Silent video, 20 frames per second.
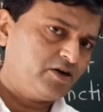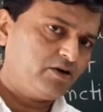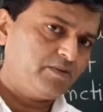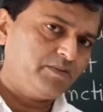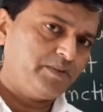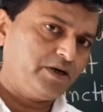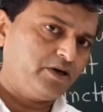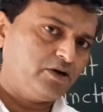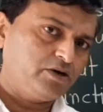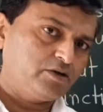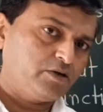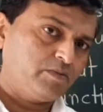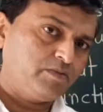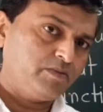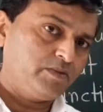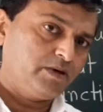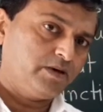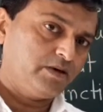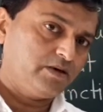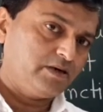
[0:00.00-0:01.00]
or because
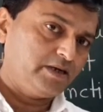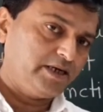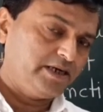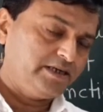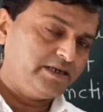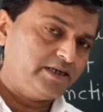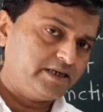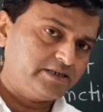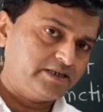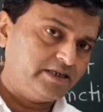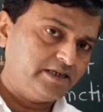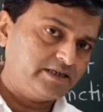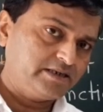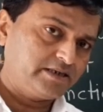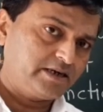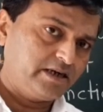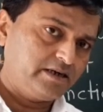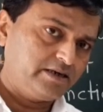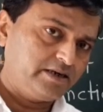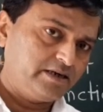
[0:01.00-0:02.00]
of integration it
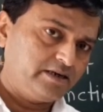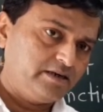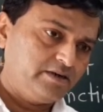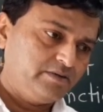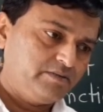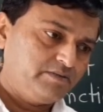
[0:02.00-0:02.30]
started,